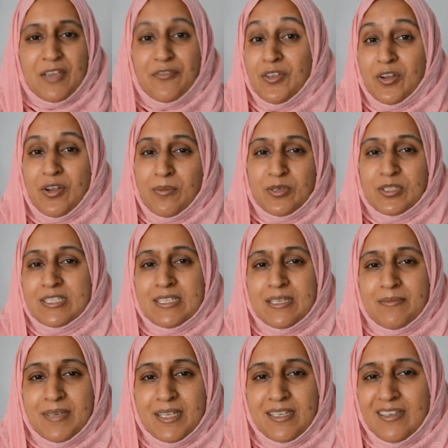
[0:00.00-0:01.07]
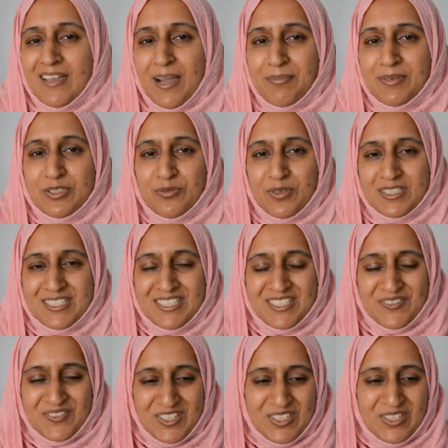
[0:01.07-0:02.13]
If you're not Muslim and you happen to watch
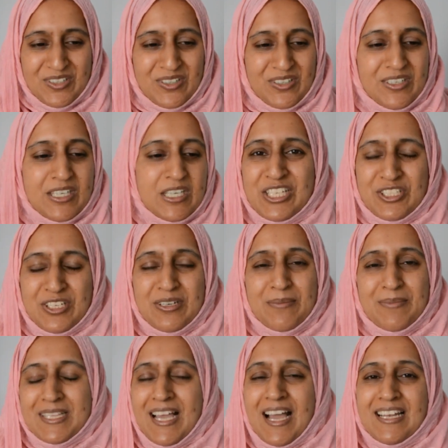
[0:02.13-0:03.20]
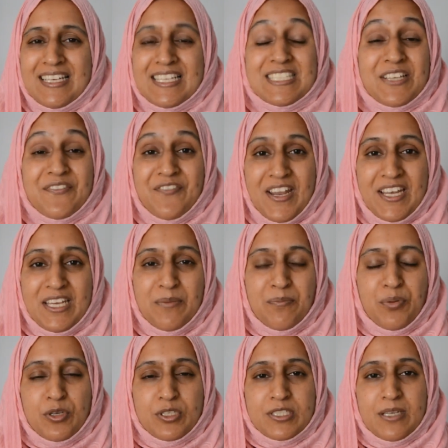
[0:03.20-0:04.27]
this video, so Ramadan is a very
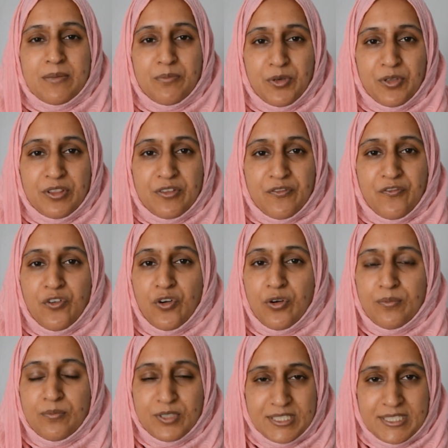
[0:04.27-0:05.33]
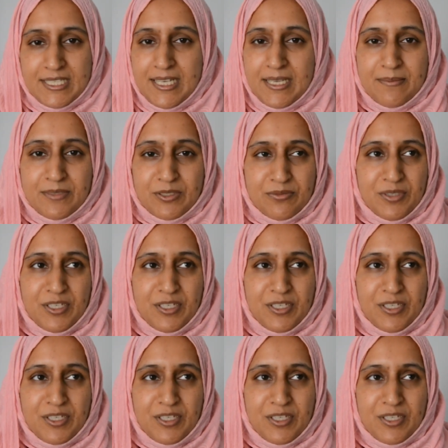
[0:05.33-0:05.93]
important month for Muslims.